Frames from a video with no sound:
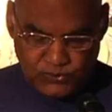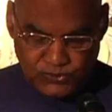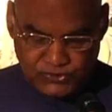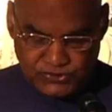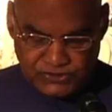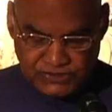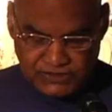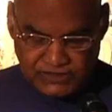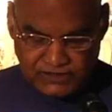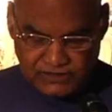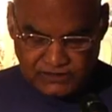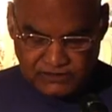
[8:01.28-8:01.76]

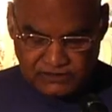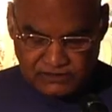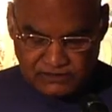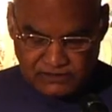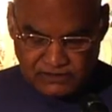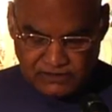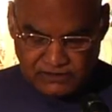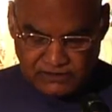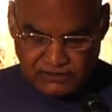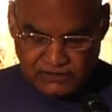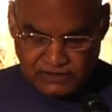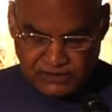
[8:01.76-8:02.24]
co-chair
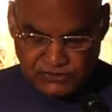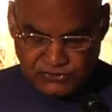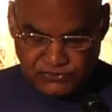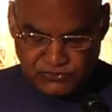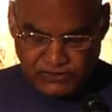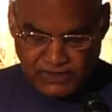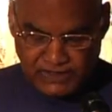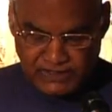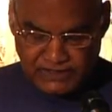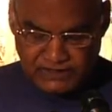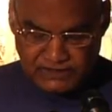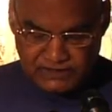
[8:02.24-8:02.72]
the
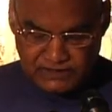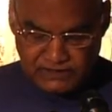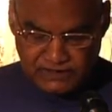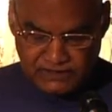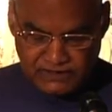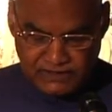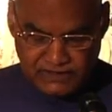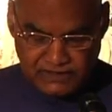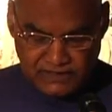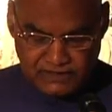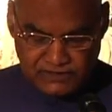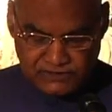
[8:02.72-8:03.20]
Joint
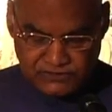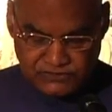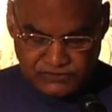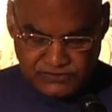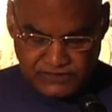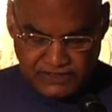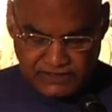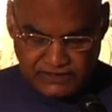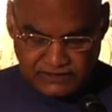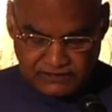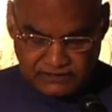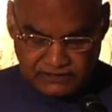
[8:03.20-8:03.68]

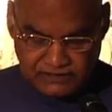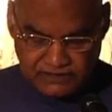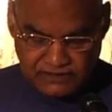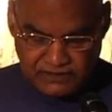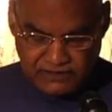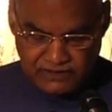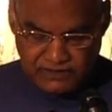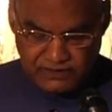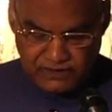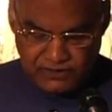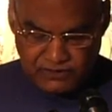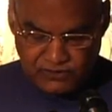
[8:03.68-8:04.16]
India-Czech
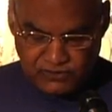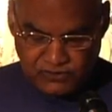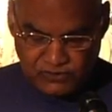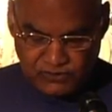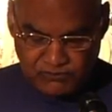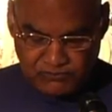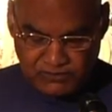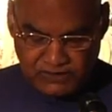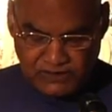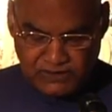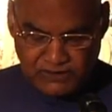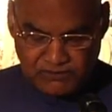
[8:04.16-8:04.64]

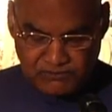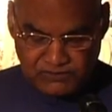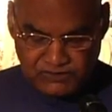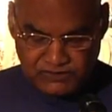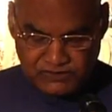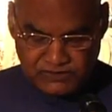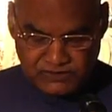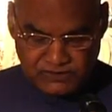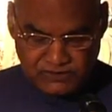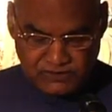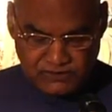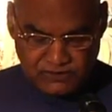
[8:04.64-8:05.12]
Economic
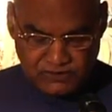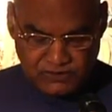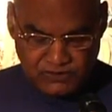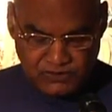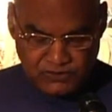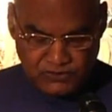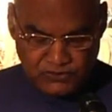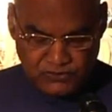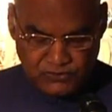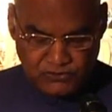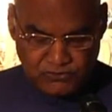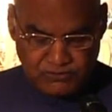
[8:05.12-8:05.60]
Commission
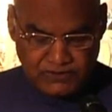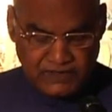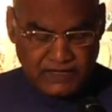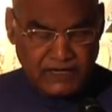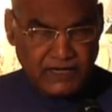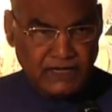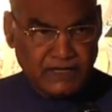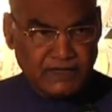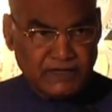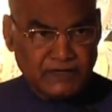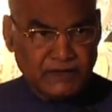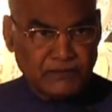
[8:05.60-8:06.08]
to be
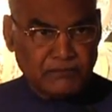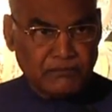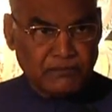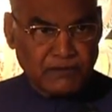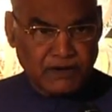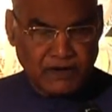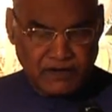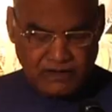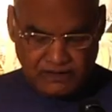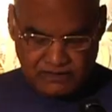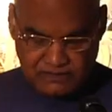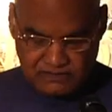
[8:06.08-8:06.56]
held in
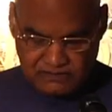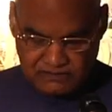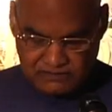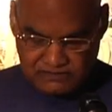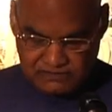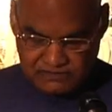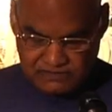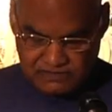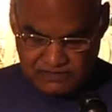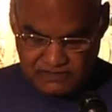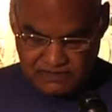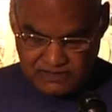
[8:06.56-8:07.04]
Prague.
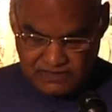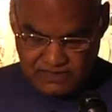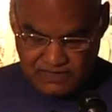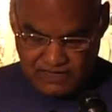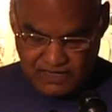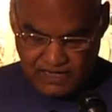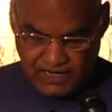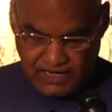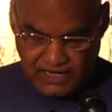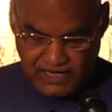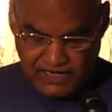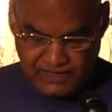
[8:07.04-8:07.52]

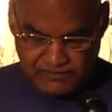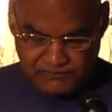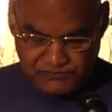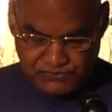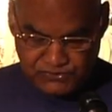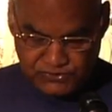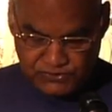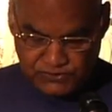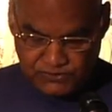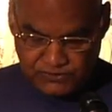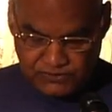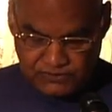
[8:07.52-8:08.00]
I am
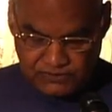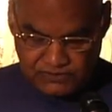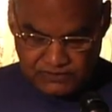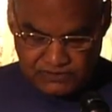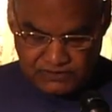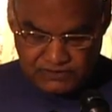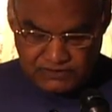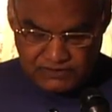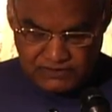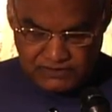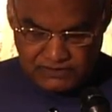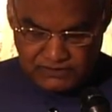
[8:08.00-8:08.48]
sure
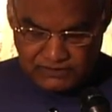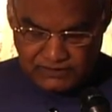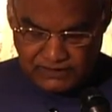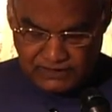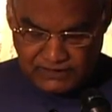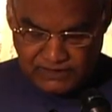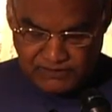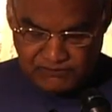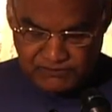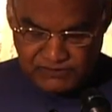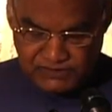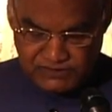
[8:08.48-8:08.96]

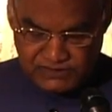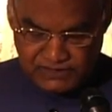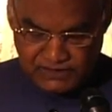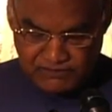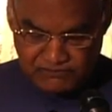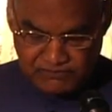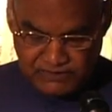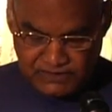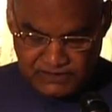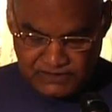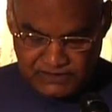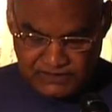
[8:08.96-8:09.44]
the
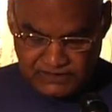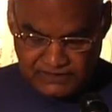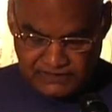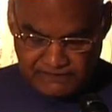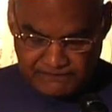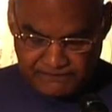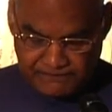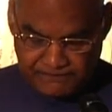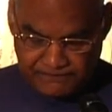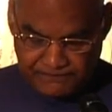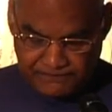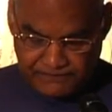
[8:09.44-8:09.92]
Commission
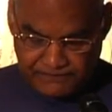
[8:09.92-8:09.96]
meeting